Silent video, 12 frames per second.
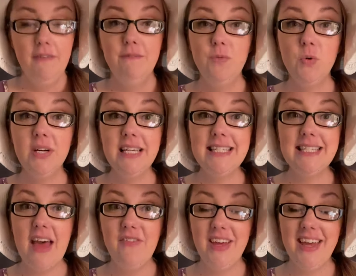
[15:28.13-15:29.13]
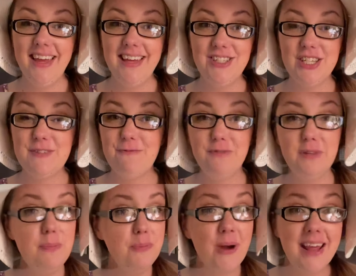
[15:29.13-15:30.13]
47. Just
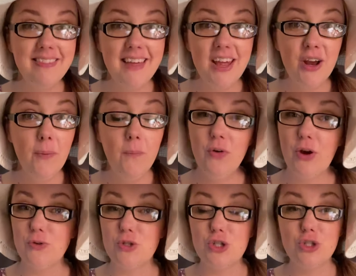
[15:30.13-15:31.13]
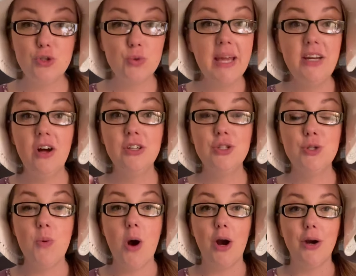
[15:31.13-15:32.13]
flip right there, and we'll go straight on to
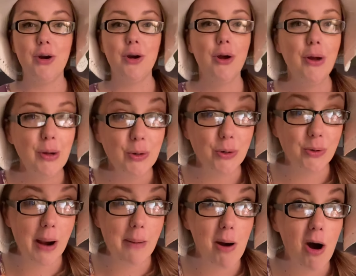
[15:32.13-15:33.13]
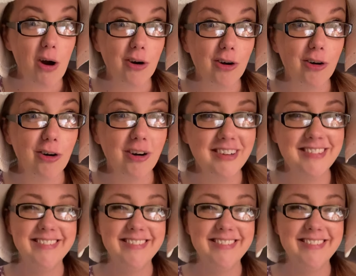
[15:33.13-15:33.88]
our grammar.